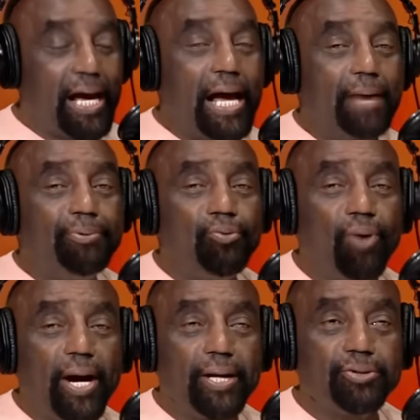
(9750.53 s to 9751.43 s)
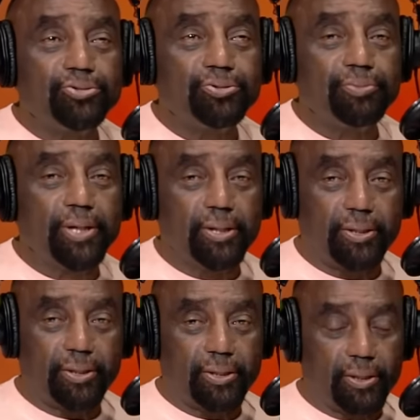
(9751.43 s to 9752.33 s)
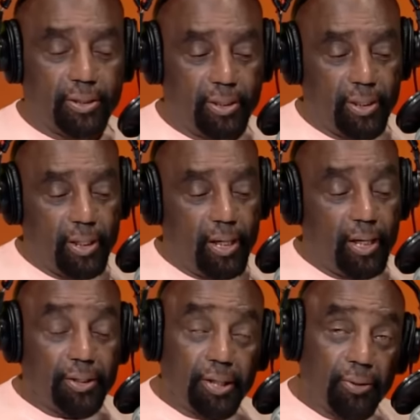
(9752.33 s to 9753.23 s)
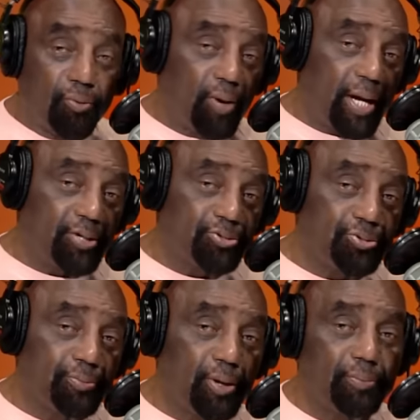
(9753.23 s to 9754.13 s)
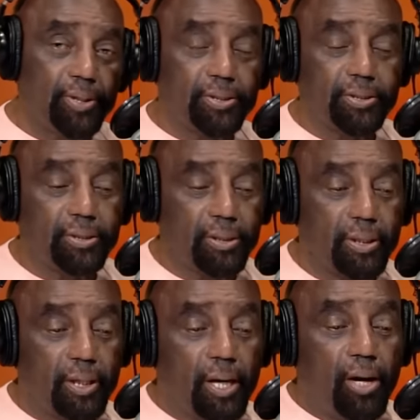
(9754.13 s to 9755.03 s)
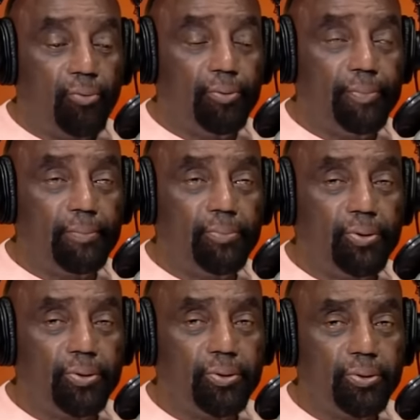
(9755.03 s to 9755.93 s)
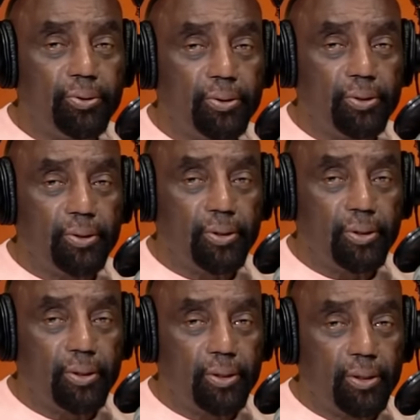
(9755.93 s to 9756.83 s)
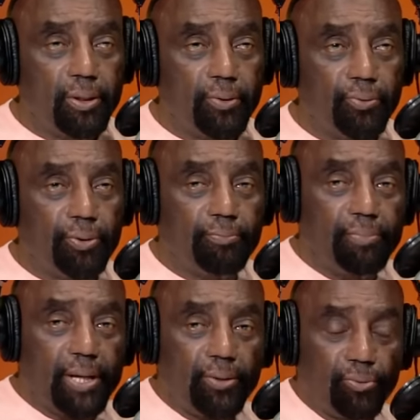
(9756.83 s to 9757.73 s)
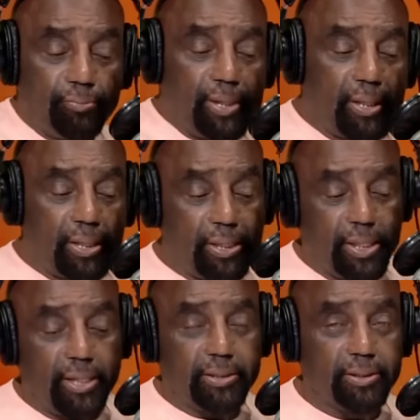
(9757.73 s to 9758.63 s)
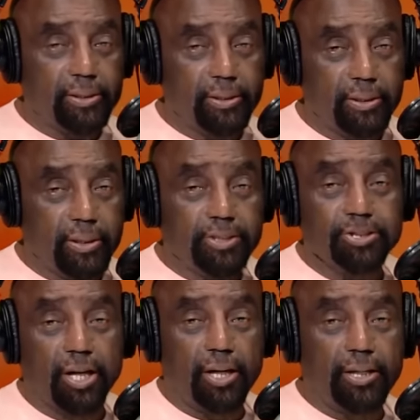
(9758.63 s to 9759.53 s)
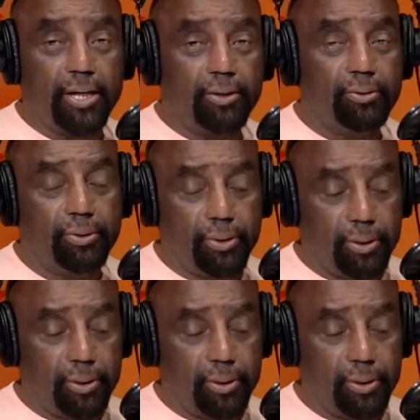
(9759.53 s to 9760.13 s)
Happy White History Month. Another White History moment. Remember when men were men like that? That's gone now.